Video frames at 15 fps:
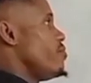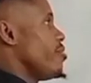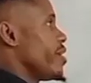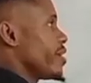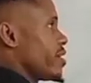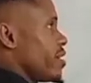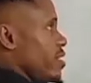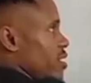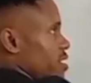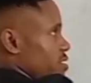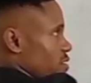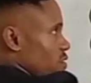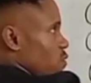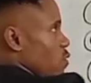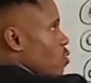Break.
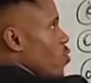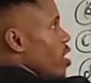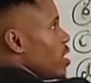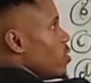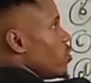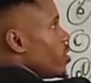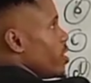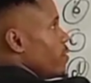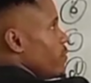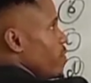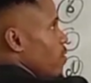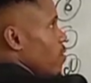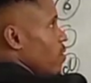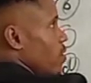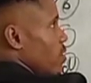This is what we are
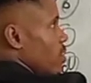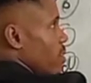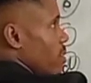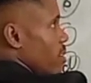looking for.